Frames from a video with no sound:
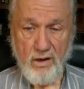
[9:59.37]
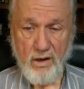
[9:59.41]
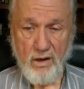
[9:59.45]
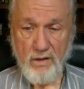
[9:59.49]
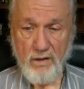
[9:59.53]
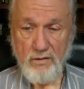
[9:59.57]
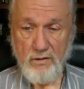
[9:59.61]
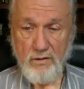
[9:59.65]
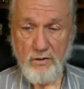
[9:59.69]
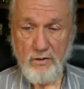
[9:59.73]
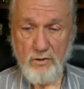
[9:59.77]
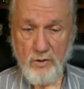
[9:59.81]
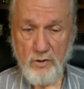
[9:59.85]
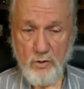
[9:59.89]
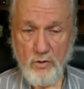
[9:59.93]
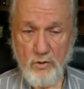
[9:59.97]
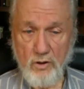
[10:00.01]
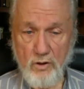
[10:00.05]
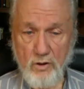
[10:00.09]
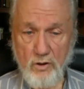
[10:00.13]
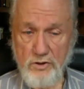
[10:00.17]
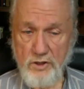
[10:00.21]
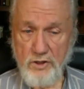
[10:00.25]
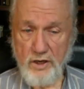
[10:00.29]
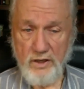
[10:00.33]
and the
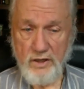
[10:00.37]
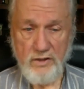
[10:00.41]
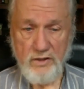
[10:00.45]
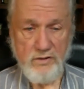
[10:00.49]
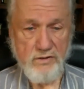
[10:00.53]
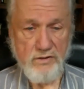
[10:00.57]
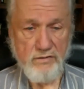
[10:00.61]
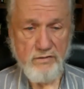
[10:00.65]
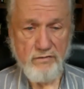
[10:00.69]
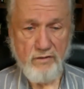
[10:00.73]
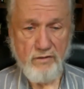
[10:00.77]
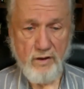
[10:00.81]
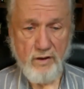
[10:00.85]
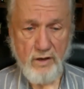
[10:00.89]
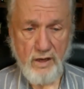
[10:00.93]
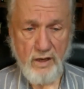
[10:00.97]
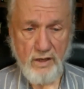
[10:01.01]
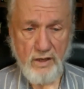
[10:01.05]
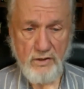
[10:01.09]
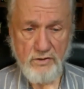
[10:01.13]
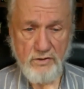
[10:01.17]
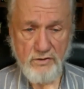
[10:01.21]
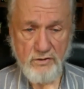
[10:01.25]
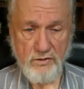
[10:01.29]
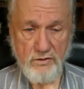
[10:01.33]
total change of the
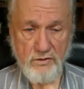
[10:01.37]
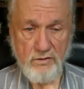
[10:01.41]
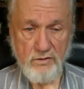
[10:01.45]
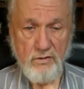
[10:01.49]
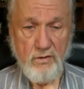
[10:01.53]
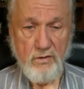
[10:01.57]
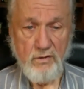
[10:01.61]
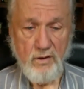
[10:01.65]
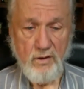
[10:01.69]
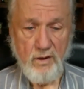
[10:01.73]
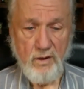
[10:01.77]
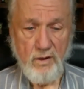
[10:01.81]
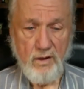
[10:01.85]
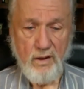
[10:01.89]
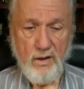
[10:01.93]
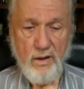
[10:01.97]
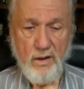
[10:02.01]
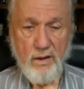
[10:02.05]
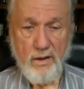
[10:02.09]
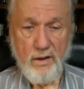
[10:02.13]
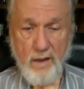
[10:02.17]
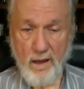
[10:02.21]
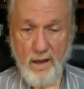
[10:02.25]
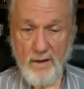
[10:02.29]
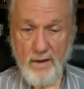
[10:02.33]
nature
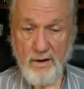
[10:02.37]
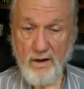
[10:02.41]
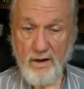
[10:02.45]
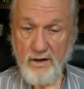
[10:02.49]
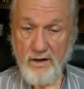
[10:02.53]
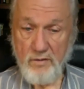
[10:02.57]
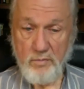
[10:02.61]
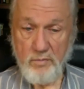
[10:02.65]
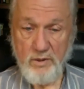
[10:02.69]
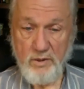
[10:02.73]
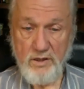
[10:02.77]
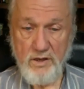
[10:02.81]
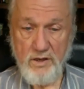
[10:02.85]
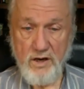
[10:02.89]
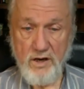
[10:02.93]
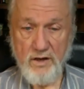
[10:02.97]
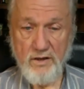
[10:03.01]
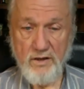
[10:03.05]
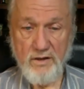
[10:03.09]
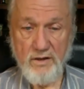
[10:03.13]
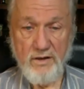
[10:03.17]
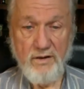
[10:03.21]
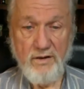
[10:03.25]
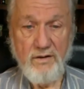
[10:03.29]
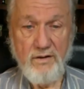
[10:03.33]
cannot be
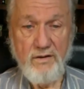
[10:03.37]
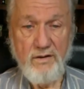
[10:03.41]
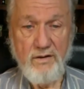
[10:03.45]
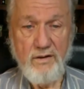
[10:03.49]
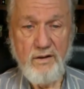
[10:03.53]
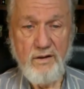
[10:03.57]
done